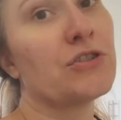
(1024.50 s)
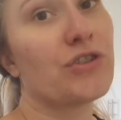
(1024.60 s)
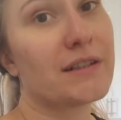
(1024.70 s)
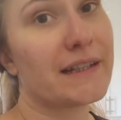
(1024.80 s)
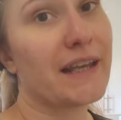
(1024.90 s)

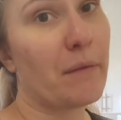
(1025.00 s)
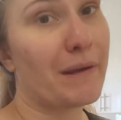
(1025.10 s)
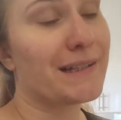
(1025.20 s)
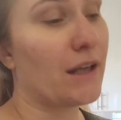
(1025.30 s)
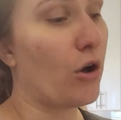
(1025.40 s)
just to get
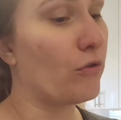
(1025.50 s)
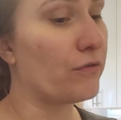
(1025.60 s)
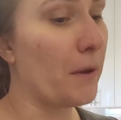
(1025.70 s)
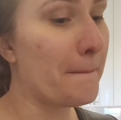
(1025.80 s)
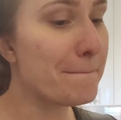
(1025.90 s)

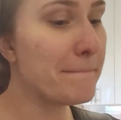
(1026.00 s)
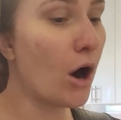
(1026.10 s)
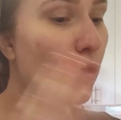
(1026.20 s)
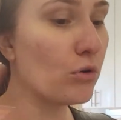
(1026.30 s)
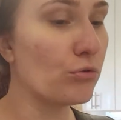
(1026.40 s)
myself,
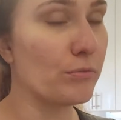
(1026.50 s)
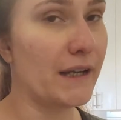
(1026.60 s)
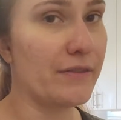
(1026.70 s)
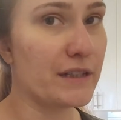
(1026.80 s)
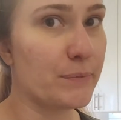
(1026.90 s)
boom,
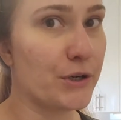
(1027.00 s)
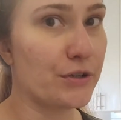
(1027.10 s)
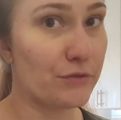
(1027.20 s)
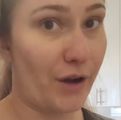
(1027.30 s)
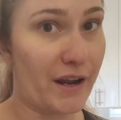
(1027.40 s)
in the spirit
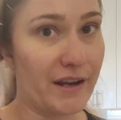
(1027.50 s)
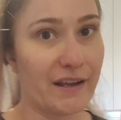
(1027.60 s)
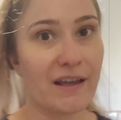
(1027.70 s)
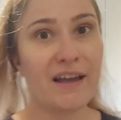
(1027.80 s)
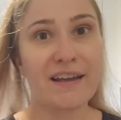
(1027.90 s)
of
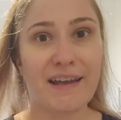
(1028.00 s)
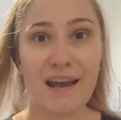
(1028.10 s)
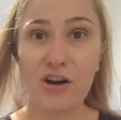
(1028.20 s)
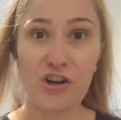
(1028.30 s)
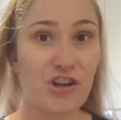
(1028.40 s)
writing.
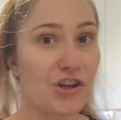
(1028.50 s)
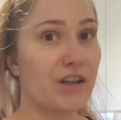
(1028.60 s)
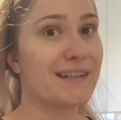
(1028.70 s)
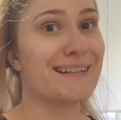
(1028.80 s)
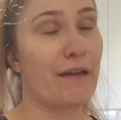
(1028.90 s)
Get a
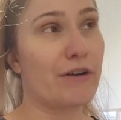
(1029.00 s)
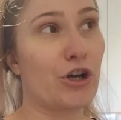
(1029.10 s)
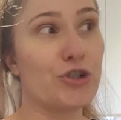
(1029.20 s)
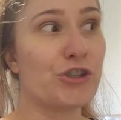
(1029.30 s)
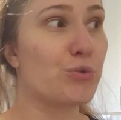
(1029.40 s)
good
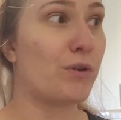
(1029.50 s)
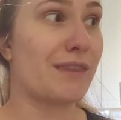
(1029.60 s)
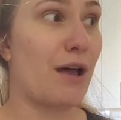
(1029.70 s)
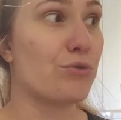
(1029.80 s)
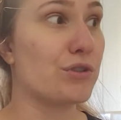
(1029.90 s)
700 to
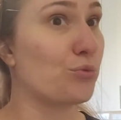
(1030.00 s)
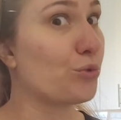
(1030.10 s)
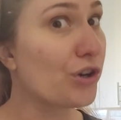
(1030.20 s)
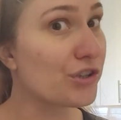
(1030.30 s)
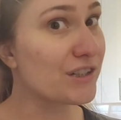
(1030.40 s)
1,000
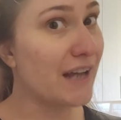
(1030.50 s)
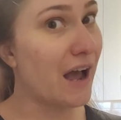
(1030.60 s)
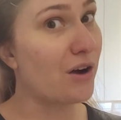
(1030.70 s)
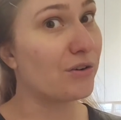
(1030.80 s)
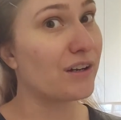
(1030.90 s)
words
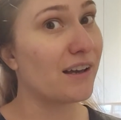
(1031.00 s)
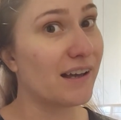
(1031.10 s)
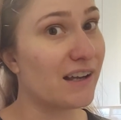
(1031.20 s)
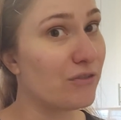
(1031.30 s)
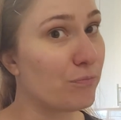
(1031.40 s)
down,
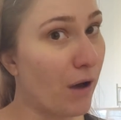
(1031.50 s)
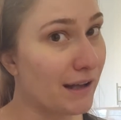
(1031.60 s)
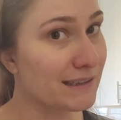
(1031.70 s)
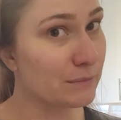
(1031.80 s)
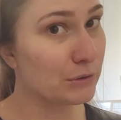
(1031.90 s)
if
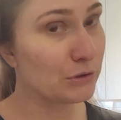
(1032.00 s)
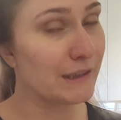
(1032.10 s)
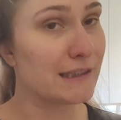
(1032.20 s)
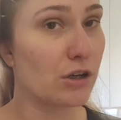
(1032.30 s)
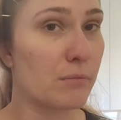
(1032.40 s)
possible,
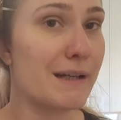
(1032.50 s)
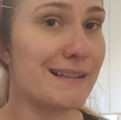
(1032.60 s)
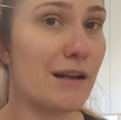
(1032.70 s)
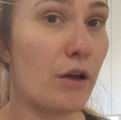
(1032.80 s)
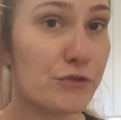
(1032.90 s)
and start my
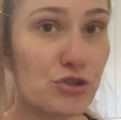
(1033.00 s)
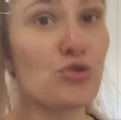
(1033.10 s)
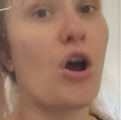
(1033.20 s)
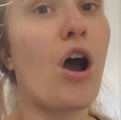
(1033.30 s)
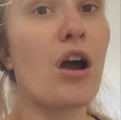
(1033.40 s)
day off
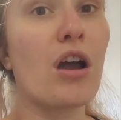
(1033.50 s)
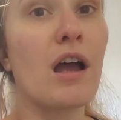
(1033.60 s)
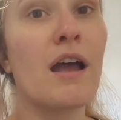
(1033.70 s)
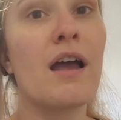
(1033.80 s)
strong.